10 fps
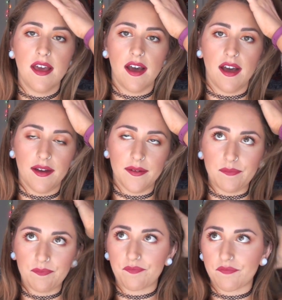
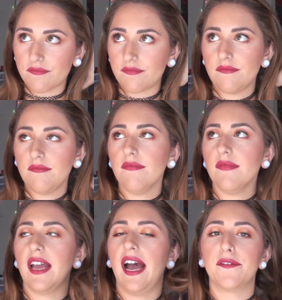
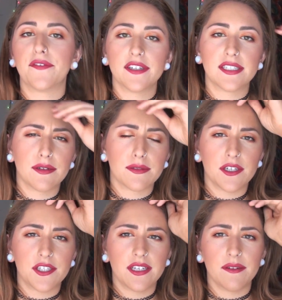at first I was
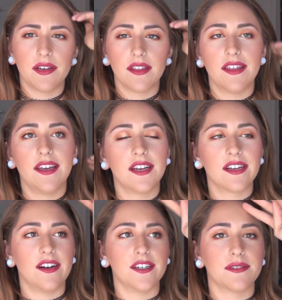washing it with,
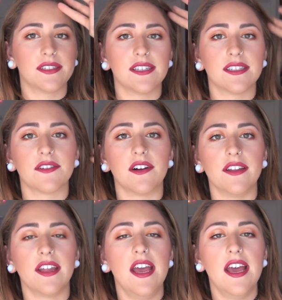gosh, what's that stuff called?